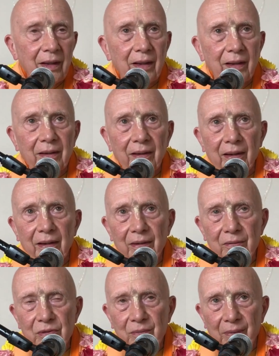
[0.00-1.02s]
And then
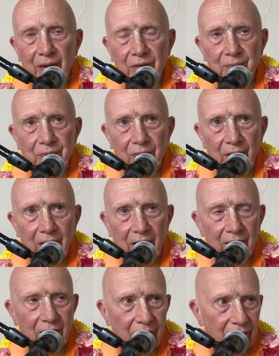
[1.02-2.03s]
he was about to put it
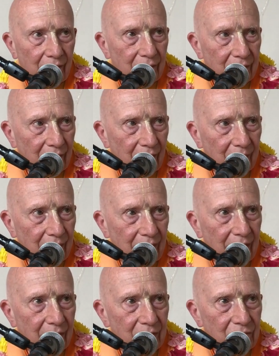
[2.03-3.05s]
on the third time, and he
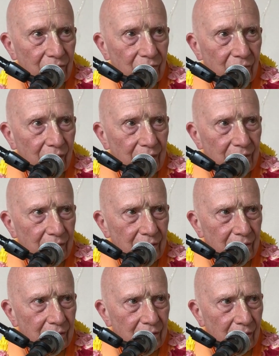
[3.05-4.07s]
hears a voice,
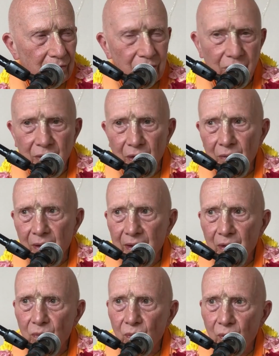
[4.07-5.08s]
Don't you know I
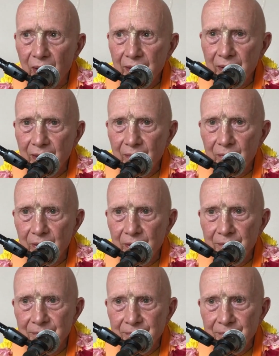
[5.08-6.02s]
don't want that one?